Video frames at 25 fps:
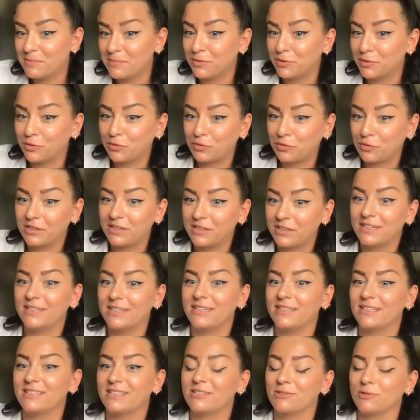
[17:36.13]
but really
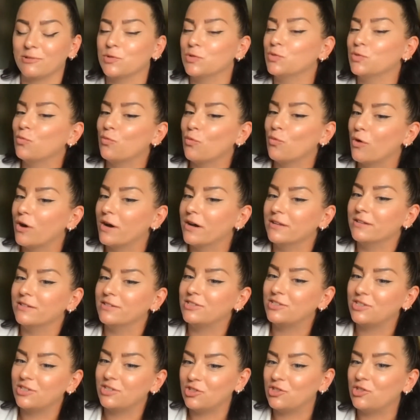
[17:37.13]
it's those 1
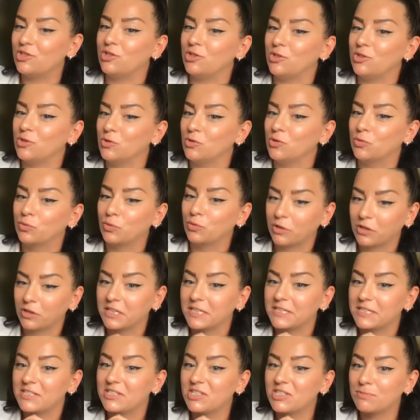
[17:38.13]
to 2
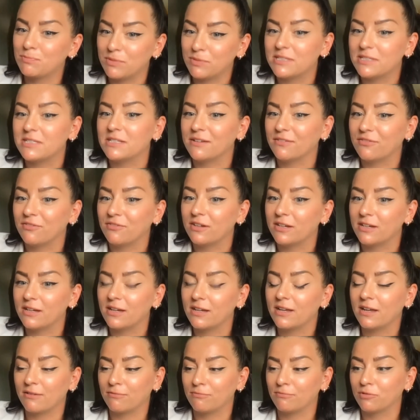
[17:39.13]
really specific
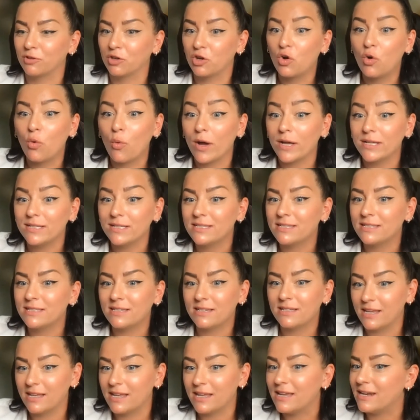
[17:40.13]

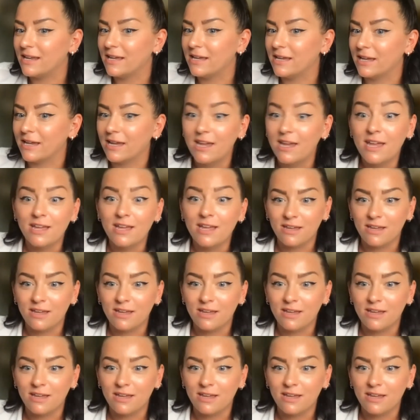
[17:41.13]
requests hitting